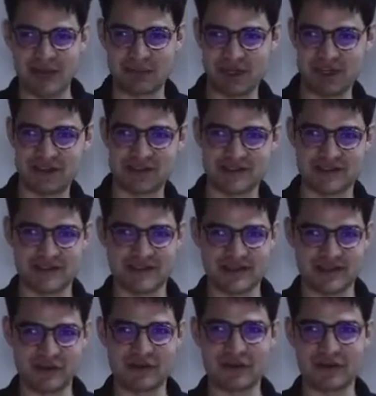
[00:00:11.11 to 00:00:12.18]
I'm Nicholas,
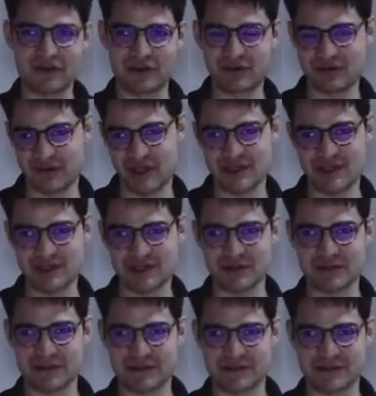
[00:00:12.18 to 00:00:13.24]
the founder of
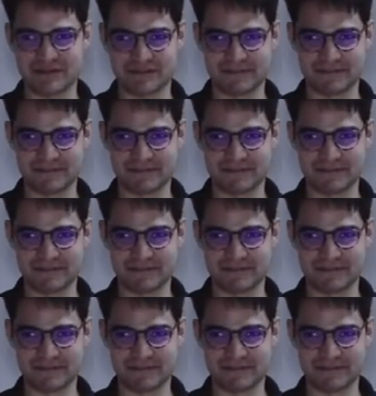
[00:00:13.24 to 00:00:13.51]
Instaroid.